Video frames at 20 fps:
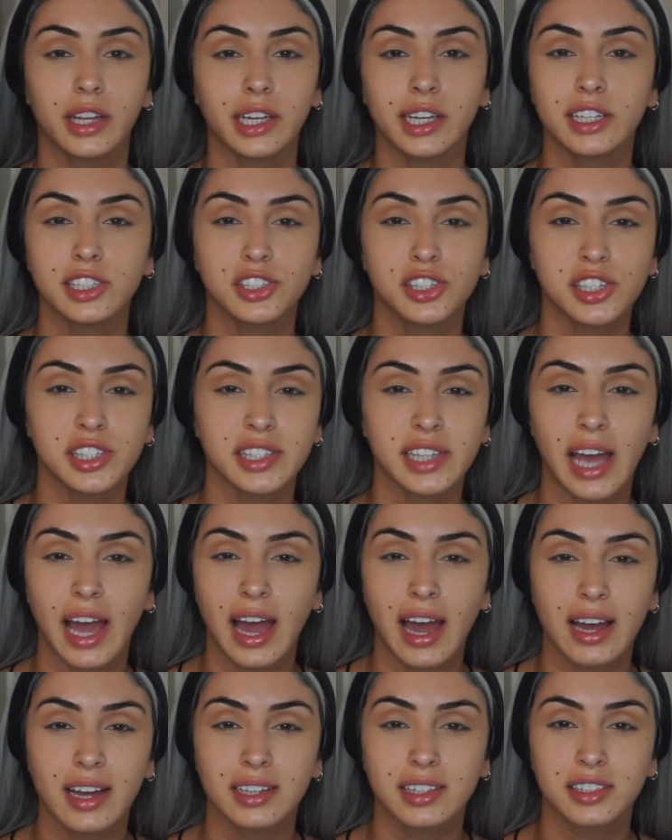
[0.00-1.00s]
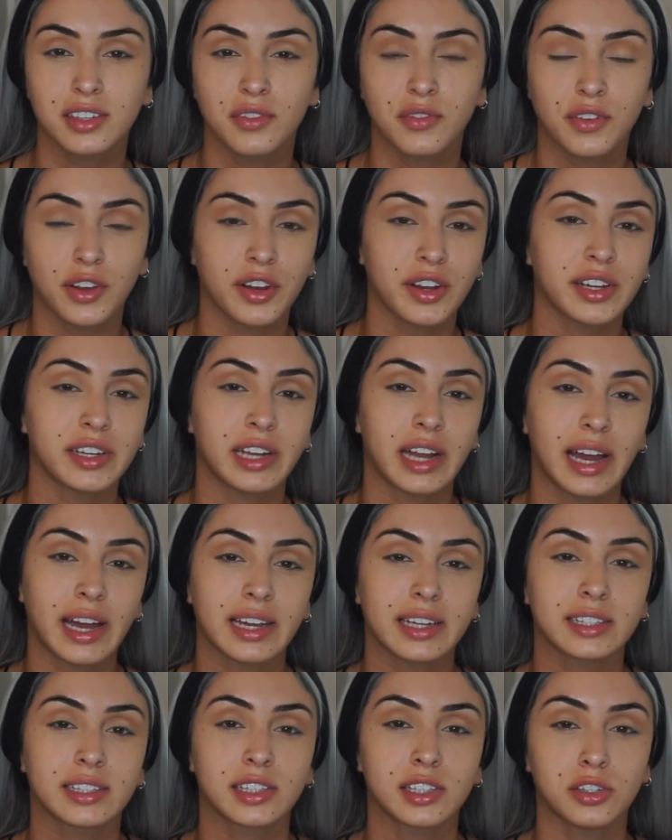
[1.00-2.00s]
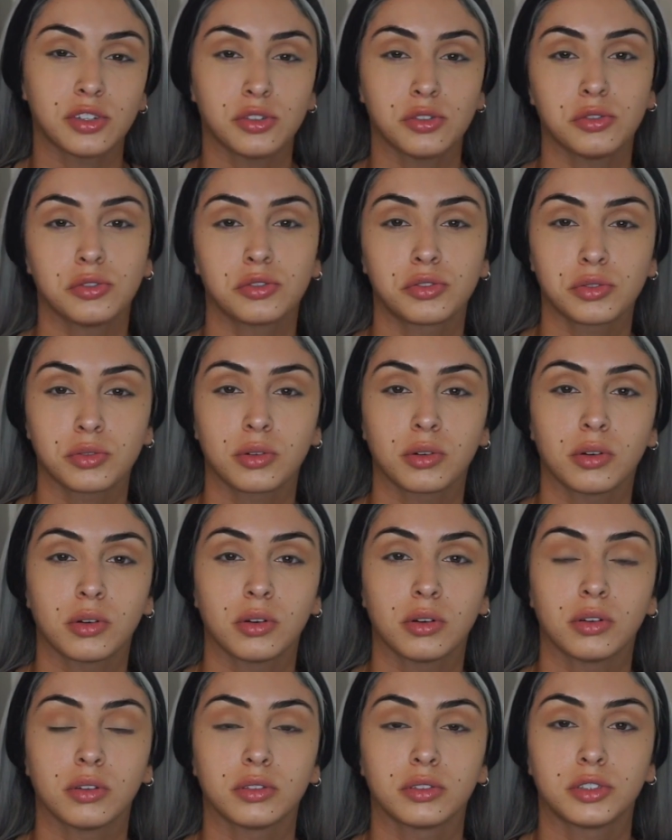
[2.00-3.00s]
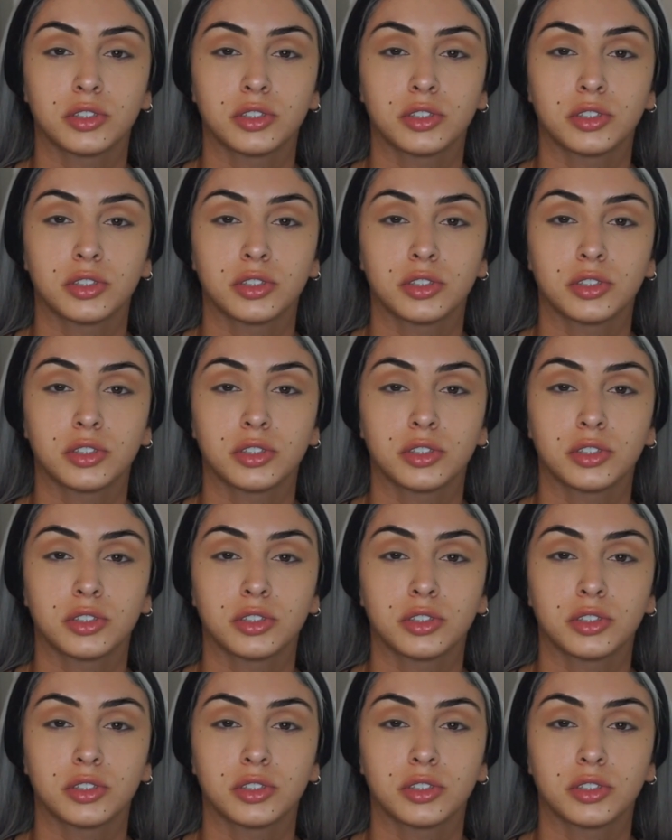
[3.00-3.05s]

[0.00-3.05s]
like it just adds a very nice neutral